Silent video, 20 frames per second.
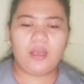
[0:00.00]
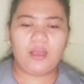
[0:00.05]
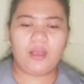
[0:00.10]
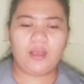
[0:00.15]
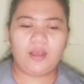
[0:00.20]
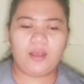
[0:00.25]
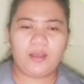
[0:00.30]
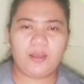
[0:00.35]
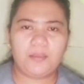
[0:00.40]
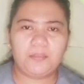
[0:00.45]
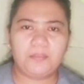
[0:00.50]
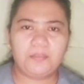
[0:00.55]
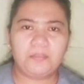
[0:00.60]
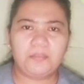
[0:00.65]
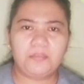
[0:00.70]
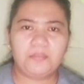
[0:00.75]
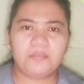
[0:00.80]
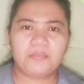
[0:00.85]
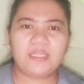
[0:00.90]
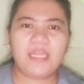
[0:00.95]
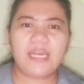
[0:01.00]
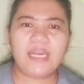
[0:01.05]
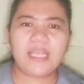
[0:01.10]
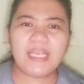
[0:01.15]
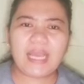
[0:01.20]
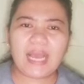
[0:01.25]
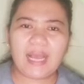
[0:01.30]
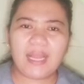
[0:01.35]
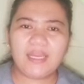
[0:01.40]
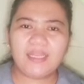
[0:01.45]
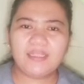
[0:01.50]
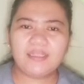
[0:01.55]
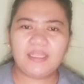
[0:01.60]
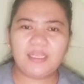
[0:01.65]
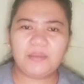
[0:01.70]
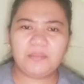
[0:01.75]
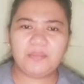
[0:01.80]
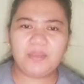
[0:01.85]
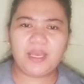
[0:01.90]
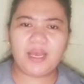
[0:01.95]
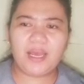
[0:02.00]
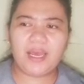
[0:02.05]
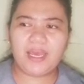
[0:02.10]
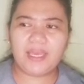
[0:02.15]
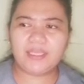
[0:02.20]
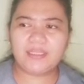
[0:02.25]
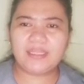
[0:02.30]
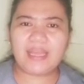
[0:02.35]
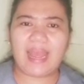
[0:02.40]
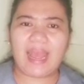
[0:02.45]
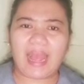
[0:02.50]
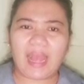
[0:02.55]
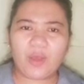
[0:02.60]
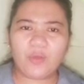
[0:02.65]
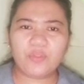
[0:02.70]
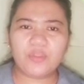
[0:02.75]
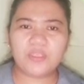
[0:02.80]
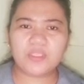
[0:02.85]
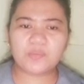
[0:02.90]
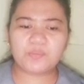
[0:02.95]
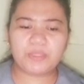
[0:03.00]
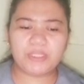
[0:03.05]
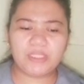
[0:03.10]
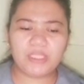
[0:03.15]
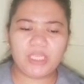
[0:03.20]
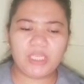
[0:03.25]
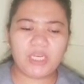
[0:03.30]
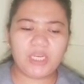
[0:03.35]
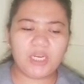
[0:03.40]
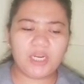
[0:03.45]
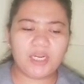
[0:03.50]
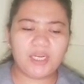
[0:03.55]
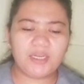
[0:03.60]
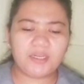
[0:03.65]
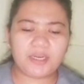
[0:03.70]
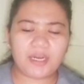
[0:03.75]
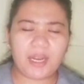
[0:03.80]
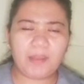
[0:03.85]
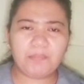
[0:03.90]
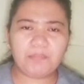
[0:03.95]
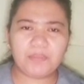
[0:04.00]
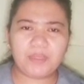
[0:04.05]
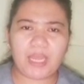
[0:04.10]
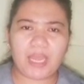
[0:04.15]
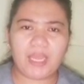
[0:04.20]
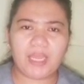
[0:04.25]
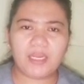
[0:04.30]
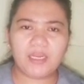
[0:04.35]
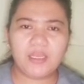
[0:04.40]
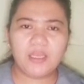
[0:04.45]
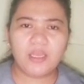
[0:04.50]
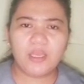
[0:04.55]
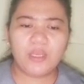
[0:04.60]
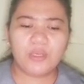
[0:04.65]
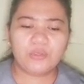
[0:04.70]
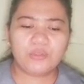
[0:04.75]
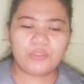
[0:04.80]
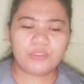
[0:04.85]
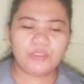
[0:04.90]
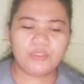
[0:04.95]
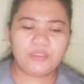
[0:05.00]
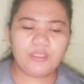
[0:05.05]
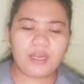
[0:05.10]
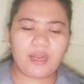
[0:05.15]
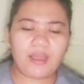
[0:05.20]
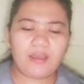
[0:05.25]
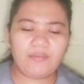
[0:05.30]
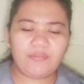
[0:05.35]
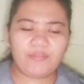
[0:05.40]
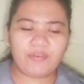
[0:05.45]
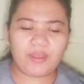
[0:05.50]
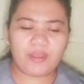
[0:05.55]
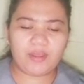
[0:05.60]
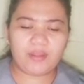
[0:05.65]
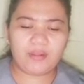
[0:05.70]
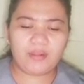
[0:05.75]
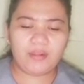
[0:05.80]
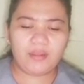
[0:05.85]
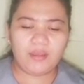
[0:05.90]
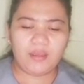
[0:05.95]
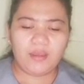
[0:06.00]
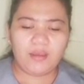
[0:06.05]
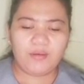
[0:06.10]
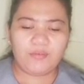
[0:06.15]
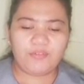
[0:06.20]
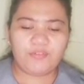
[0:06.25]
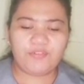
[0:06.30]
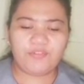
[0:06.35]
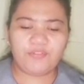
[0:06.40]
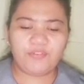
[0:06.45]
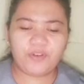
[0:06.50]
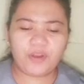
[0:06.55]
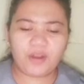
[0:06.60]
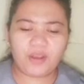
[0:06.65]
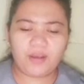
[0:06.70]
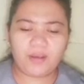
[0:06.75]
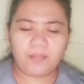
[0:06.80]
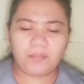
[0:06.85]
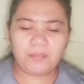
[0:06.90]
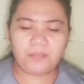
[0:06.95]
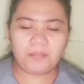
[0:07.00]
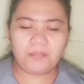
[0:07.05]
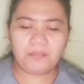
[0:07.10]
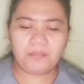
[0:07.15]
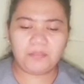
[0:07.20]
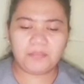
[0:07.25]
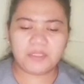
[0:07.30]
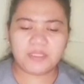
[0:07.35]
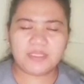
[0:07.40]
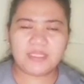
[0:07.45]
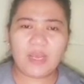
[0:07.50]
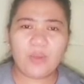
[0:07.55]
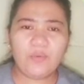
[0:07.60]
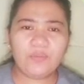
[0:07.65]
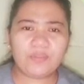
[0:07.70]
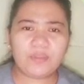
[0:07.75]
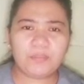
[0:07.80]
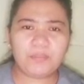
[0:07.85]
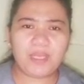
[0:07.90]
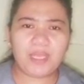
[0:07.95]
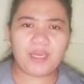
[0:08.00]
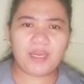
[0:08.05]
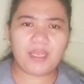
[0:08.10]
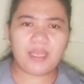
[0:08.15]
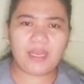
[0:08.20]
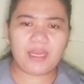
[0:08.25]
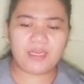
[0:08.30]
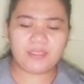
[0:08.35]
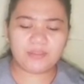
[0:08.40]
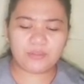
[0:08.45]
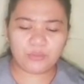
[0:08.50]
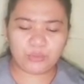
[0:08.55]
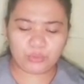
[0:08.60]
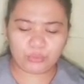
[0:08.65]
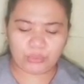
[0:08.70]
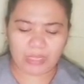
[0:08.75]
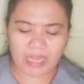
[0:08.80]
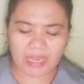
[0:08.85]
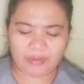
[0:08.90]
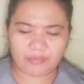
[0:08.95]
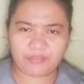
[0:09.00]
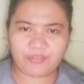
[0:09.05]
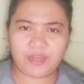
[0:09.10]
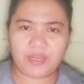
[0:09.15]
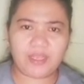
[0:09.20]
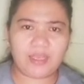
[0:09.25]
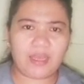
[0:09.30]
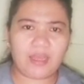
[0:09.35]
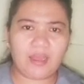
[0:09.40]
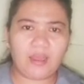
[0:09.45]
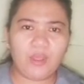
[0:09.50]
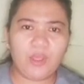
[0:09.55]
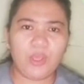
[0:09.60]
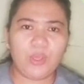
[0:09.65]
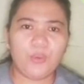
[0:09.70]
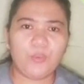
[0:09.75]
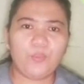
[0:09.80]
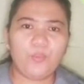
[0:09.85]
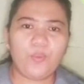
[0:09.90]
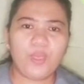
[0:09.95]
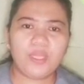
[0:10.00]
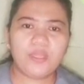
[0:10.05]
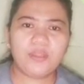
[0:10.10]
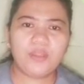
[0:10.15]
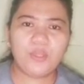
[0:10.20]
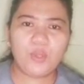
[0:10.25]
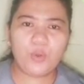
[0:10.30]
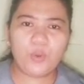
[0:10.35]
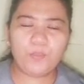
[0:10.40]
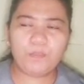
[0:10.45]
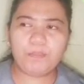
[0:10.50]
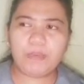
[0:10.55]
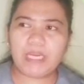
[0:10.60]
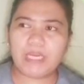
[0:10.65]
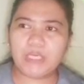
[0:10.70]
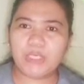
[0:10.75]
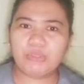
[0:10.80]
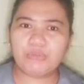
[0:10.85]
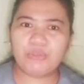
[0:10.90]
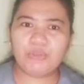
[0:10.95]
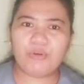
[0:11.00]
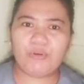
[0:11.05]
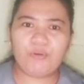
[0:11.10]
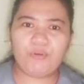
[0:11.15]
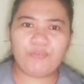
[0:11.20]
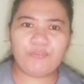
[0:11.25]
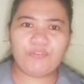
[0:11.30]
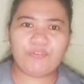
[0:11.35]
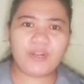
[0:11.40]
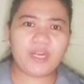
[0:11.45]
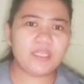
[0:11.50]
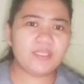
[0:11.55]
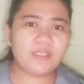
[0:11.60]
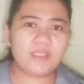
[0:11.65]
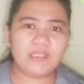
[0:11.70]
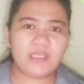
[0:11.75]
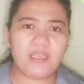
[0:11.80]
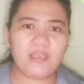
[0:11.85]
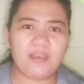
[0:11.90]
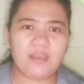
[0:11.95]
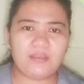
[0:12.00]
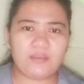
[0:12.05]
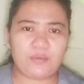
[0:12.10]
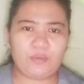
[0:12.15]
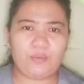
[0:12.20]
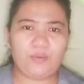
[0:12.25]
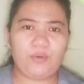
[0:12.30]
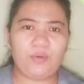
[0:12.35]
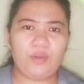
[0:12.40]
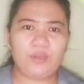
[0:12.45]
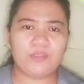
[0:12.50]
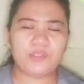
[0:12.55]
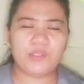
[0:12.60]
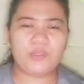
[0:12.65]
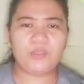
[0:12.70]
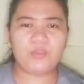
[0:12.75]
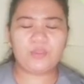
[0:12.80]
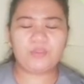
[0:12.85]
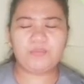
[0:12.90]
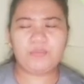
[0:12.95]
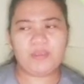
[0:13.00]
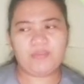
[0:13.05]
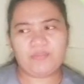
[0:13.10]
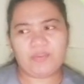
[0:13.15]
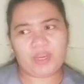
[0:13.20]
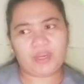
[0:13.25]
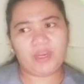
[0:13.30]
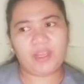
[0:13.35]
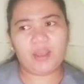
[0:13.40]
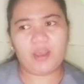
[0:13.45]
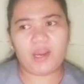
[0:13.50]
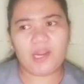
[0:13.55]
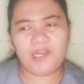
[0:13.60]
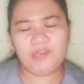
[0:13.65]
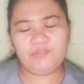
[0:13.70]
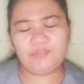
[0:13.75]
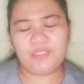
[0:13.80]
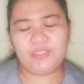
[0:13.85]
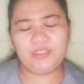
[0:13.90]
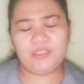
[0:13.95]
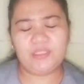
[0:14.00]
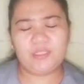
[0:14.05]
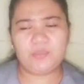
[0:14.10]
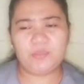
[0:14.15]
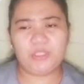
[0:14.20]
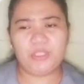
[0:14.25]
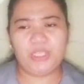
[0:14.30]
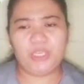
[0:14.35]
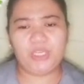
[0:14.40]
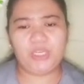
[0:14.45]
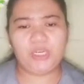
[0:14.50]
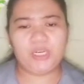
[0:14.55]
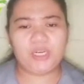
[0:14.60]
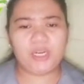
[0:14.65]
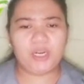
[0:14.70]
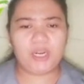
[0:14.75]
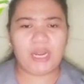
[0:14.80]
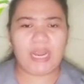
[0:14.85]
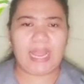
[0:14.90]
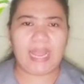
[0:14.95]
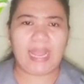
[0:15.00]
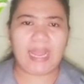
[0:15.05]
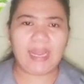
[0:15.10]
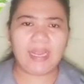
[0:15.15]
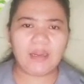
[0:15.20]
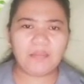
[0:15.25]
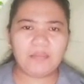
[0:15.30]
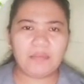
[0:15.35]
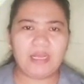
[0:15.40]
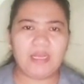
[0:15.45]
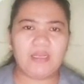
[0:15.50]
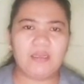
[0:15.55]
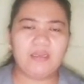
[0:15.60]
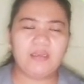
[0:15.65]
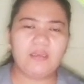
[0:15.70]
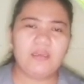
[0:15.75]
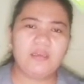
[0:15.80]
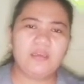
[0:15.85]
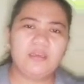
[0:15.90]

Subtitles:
the reality behind how this particular reptile could travel from South America to Africa with no period of resting at all. So it would be very hard for this particular animal